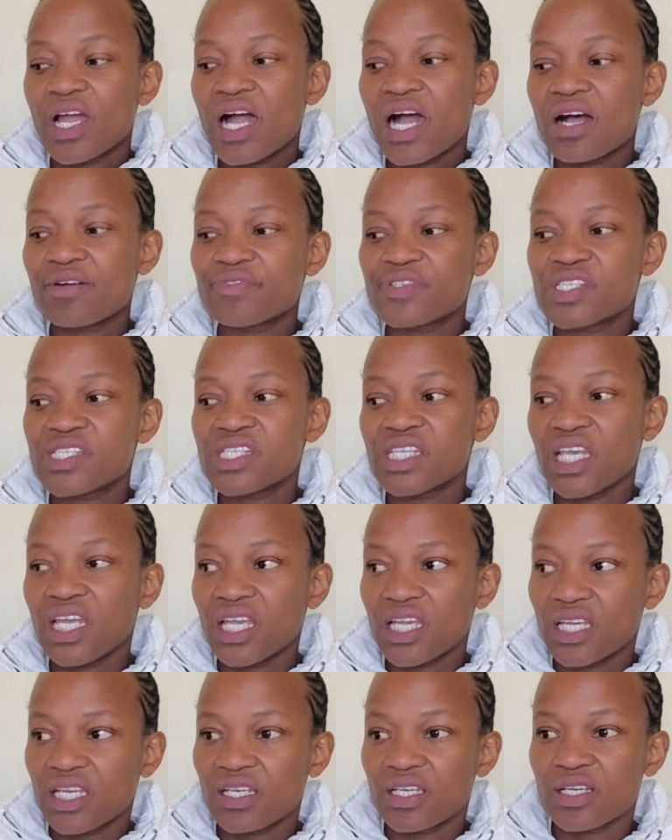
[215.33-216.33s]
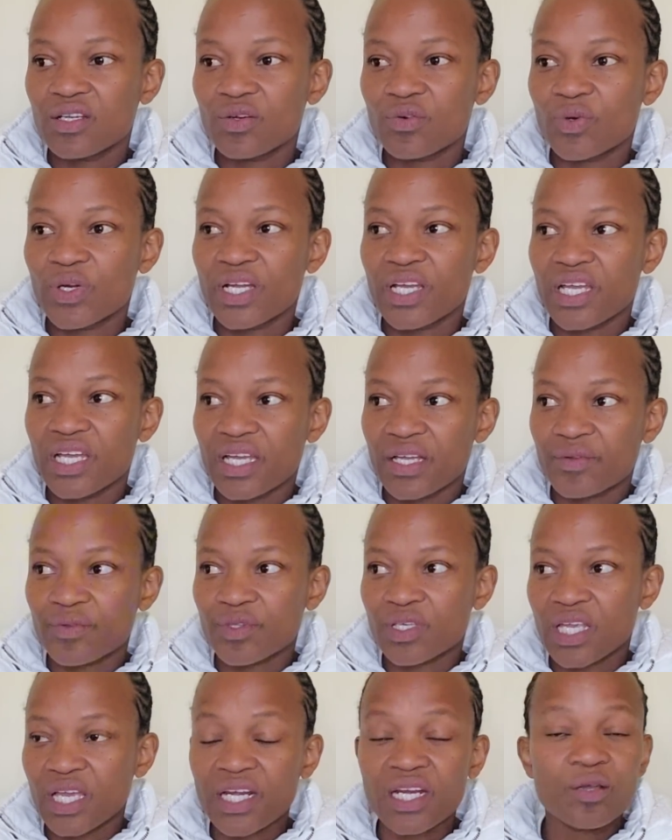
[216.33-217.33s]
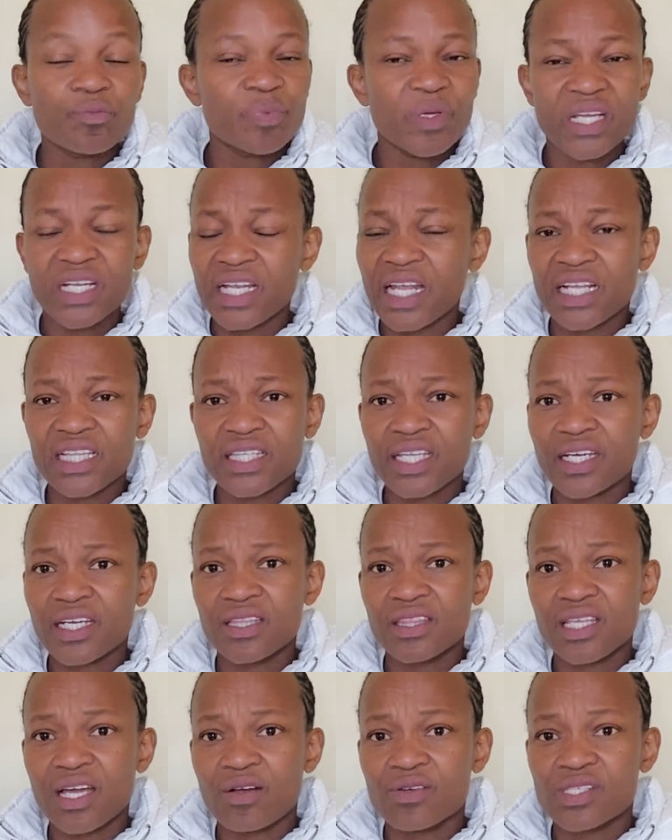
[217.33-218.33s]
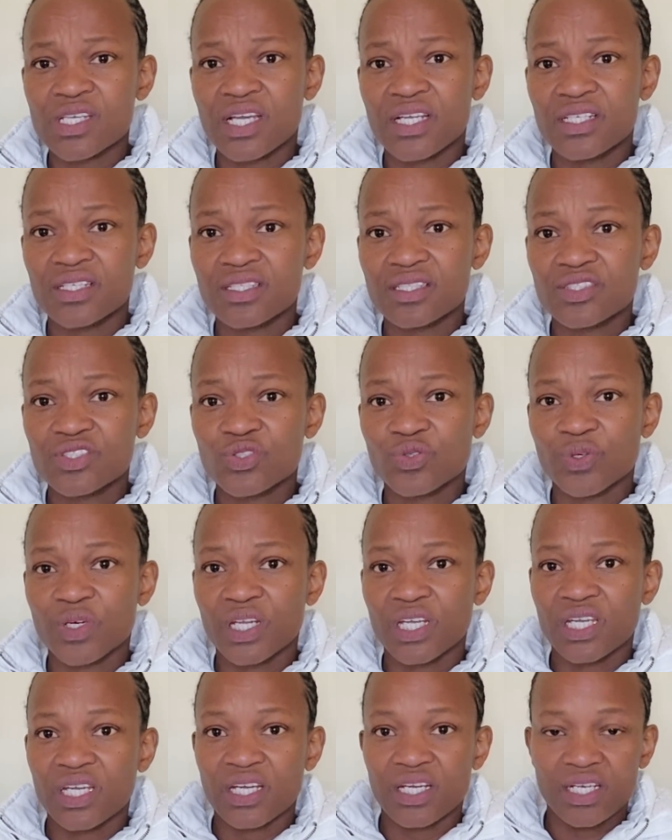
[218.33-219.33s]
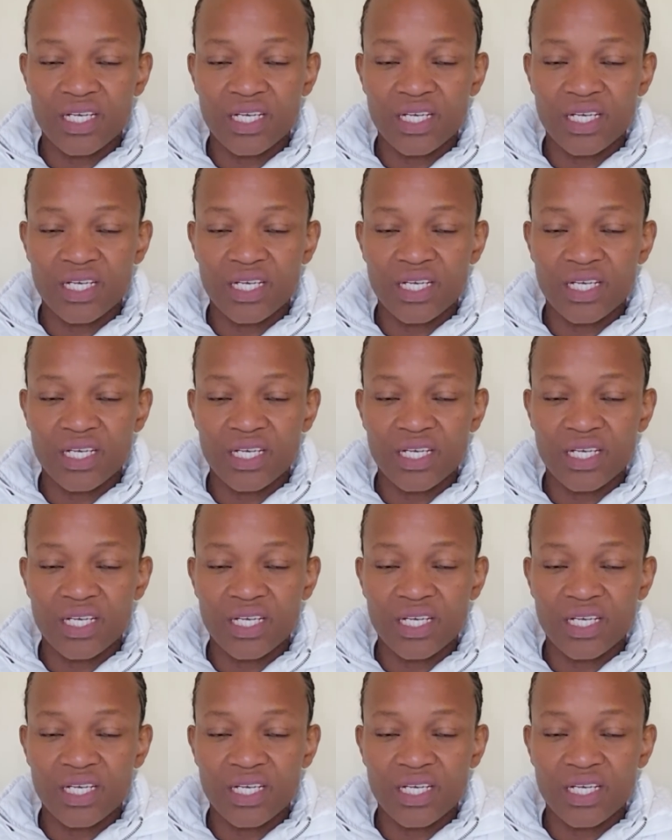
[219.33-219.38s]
I've seen we're getting paid like 30,000 during